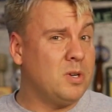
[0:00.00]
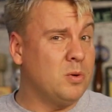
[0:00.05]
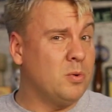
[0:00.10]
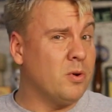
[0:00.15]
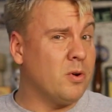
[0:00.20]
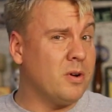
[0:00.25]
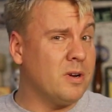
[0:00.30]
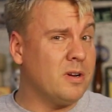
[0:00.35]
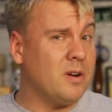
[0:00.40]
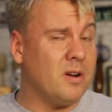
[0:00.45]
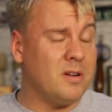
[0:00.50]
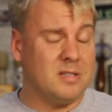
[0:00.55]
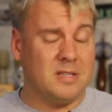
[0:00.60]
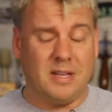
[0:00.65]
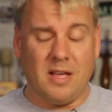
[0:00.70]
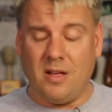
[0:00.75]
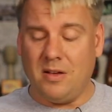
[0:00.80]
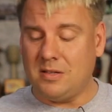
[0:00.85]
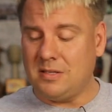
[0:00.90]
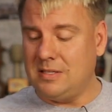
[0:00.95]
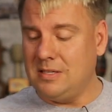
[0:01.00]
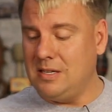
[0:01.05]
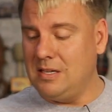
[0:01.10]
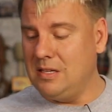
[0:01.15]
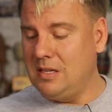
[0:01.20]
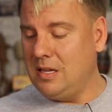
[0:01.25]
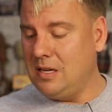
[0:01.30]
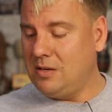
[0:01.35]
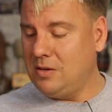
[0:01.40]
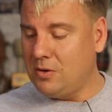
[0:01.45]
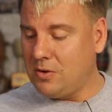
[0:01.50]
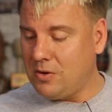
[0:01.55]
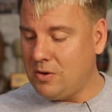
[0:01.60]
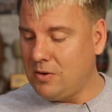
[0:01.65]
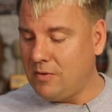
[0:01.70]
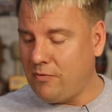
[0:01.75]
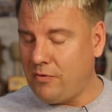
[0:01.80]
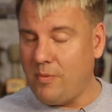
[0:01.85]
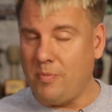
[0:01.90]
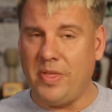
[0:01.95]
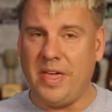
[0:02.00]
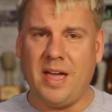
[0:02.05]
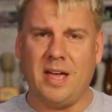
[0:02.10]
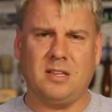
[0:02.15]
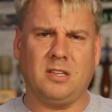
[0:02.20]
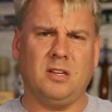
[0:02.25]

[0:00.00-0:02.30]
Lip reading: to her in Guardians of the Galaxy, and then they took her from that.